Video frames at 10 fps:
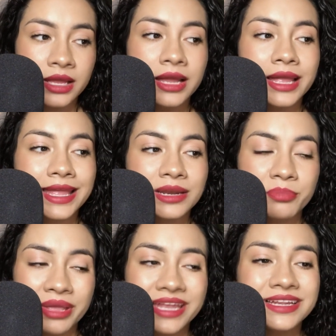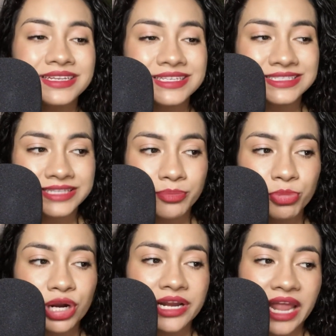In
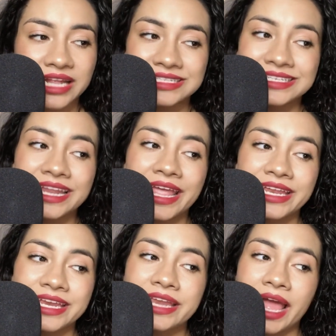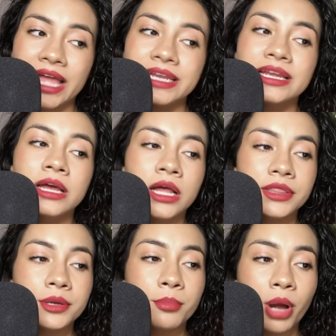mid-December 1989,
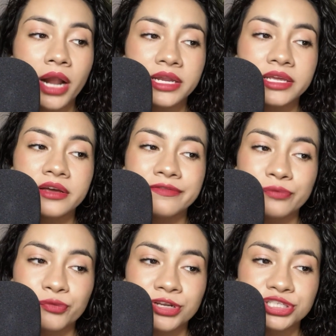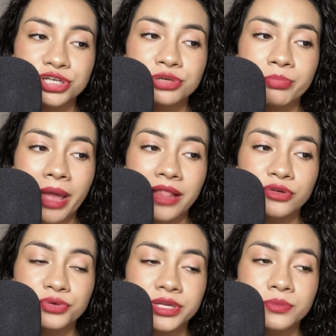the body of Richard
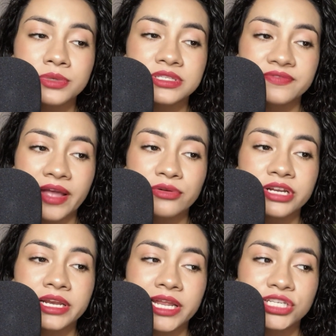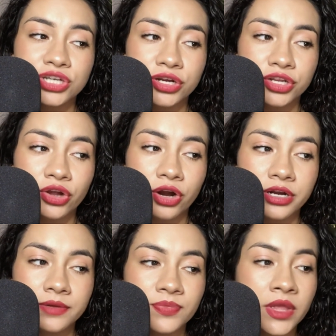Mallory was found in a junkyard,
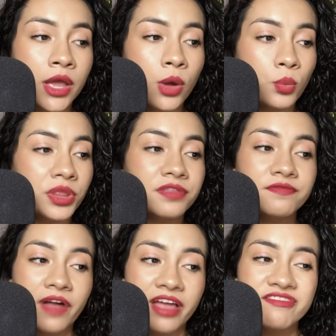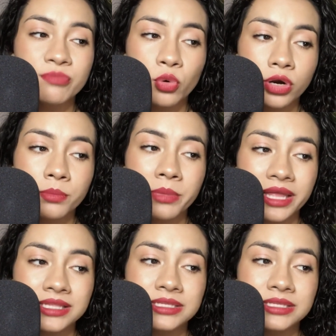with 5 more men's